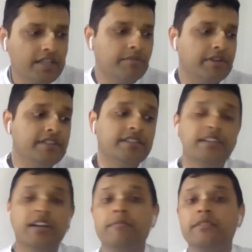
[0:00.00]
But his
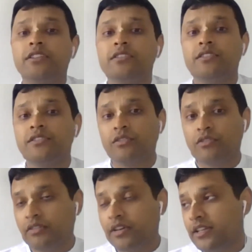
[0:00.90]
determination is so
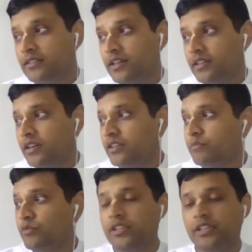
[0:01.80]
great that Narada
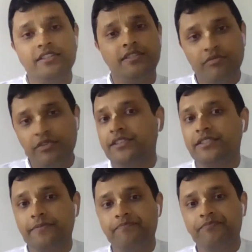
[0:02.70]
Muni is
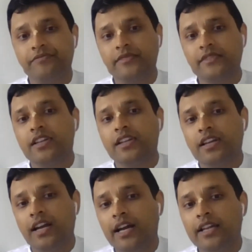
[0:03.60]
impressed.
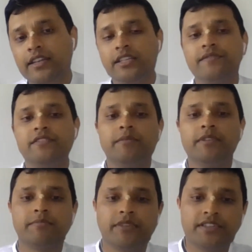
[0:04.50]
And he gives him
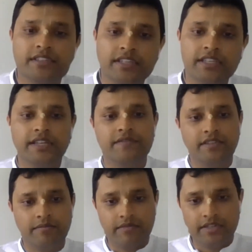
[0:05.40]
his mercy, he gives
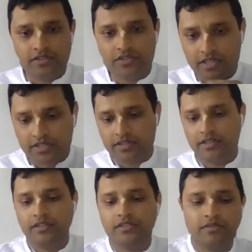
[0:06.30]
him initiation
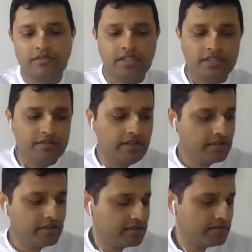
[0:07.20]
into the
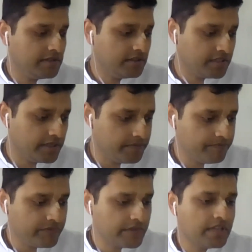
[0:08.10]
Dwadakshara Mantra.
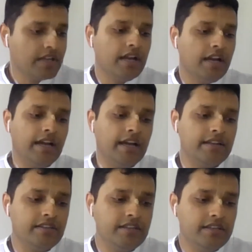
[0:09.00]

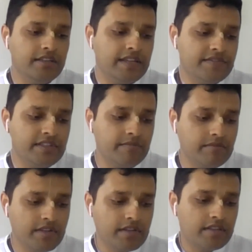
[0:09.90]
And he gives him
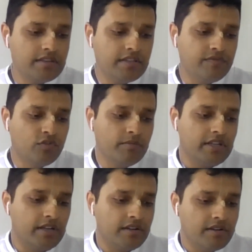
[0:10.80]
the
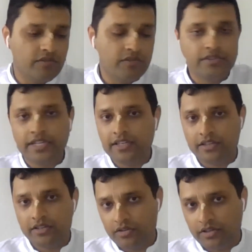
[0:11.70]
formula for
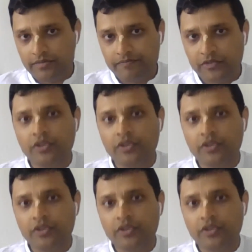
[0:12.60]
attaining God.